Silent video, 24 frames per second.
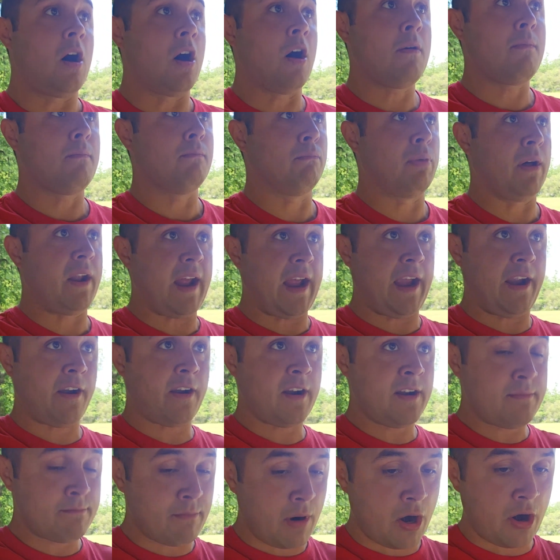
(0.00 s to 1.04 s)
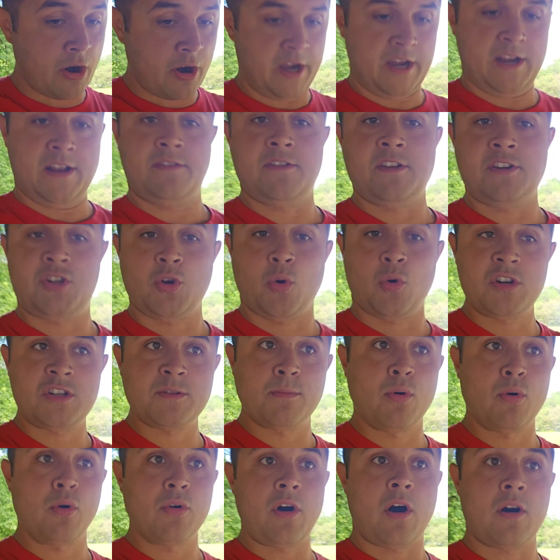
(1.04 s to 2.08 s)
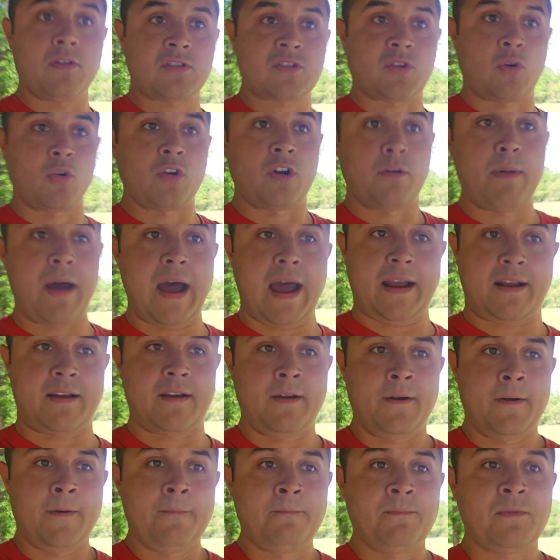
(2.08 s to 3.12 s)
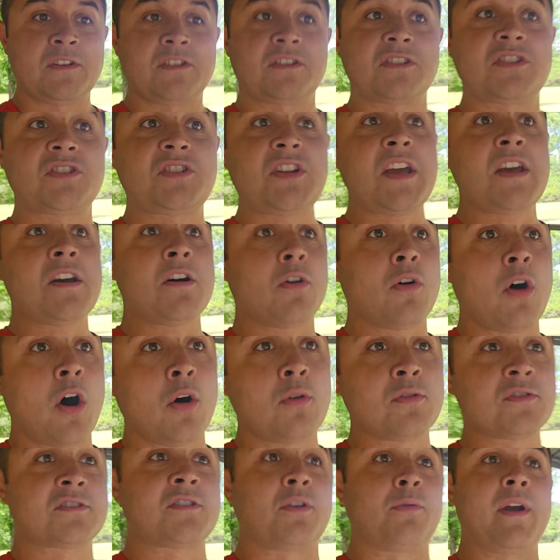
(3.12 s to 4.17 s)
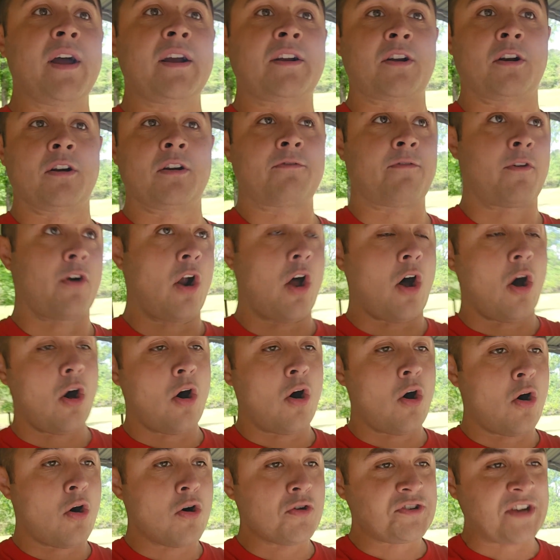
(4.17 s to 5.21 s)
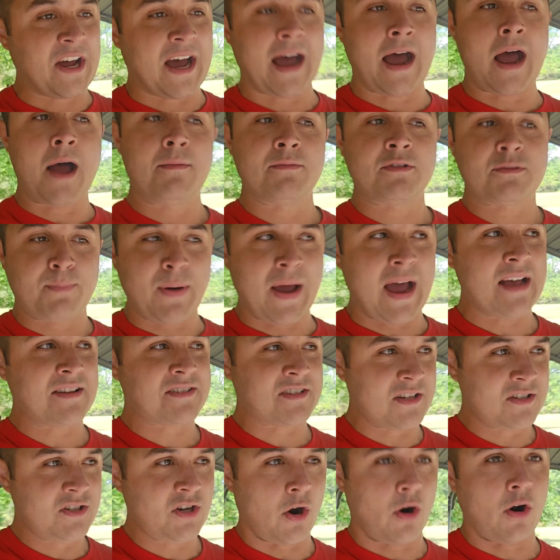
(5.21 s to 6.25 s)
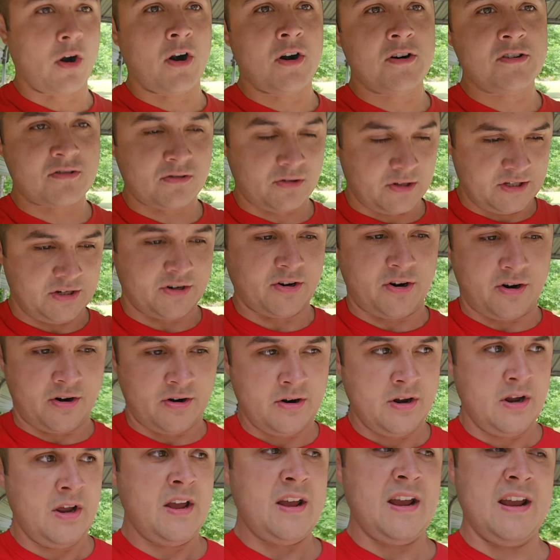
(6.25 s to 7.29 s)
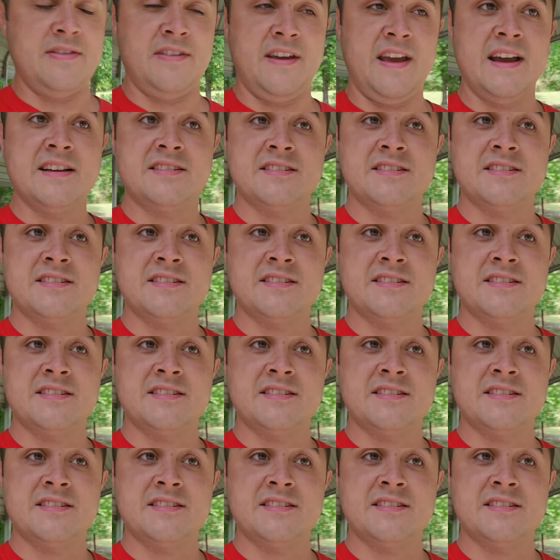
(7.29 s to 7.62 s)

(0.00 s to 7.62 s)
But Aaron Murray, the Georgia Bulldogs quarterback, still holds the record for all-time passing yards leader in the